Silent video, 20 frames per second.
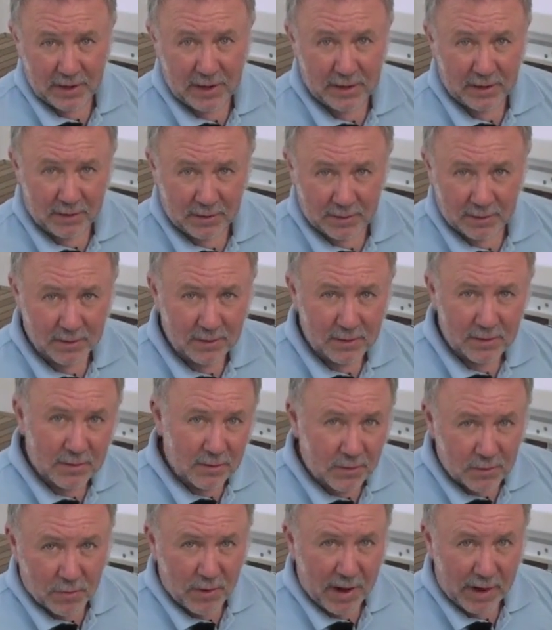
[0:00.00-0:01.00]
I can
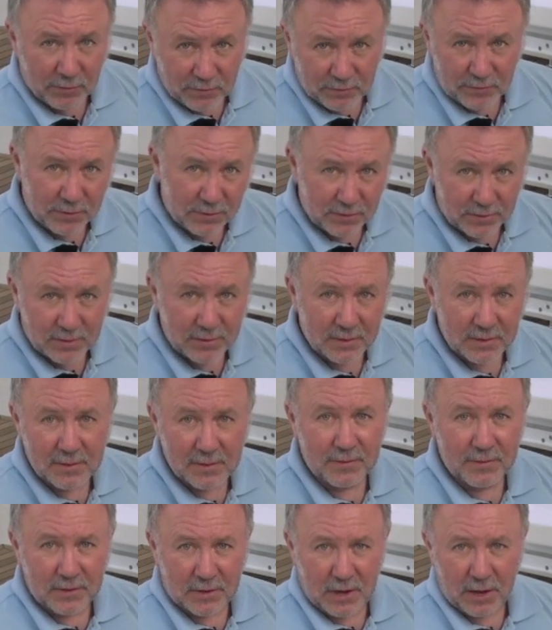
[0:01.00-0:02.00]
crouch and
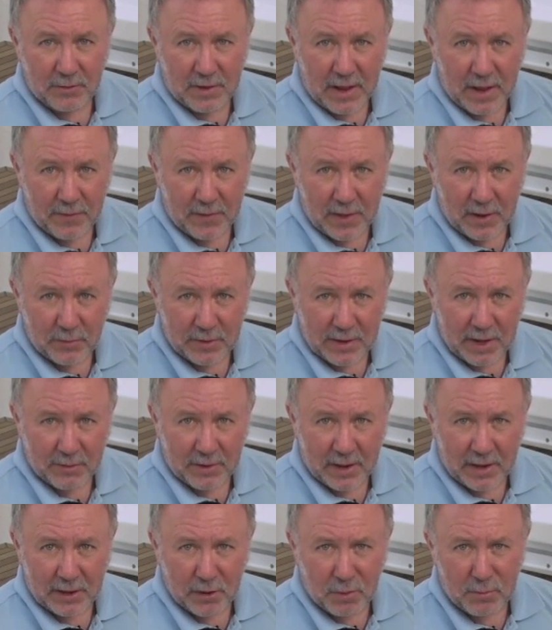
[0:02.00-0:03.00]
go down there without
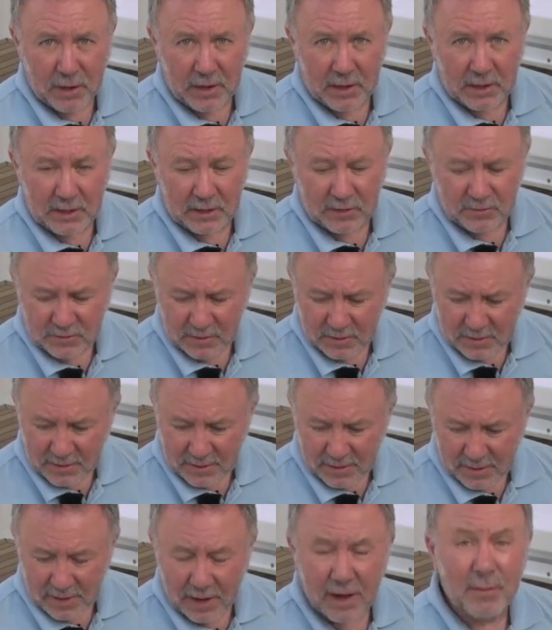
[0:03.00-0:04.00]
getting on my knees.
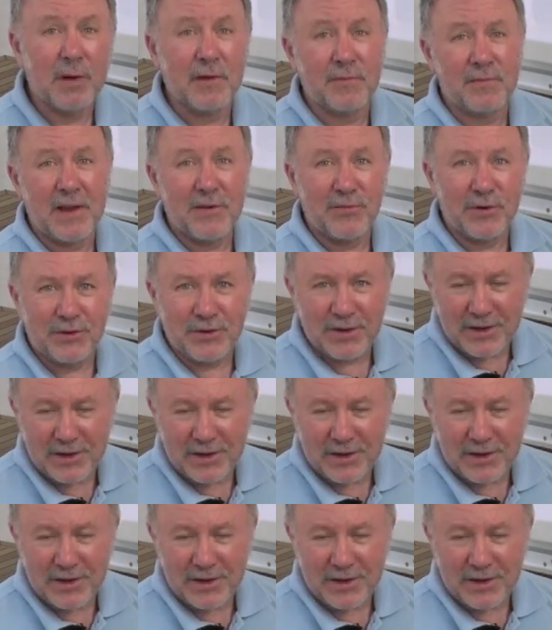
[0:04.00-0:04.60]
My favourite